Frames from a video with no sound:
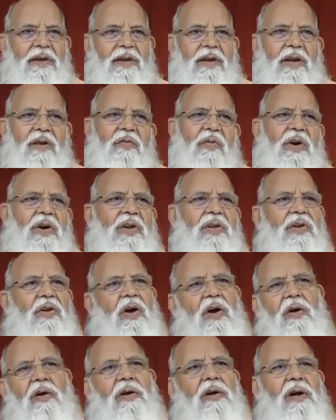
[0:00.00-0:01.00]
Now, what you
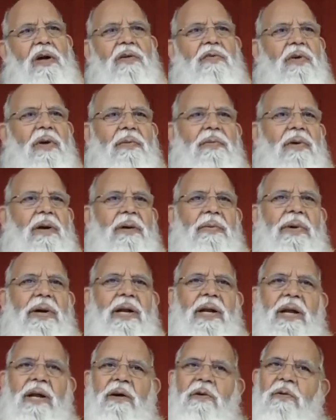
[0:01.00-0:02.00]
have learned from
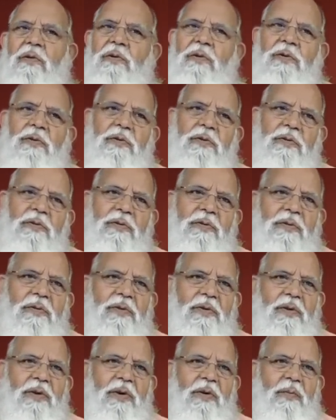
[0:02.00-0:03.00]
Ramayana, I don't know.
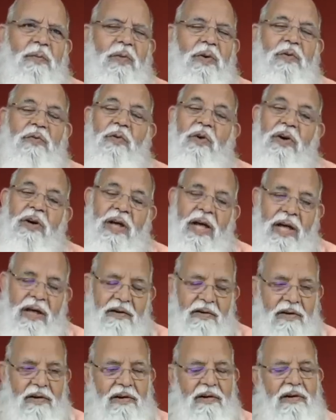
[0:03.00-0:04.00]
But what I
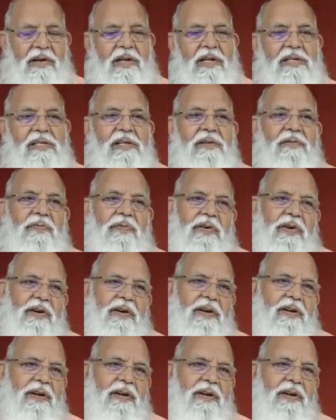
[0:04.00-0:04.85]
have learned is different.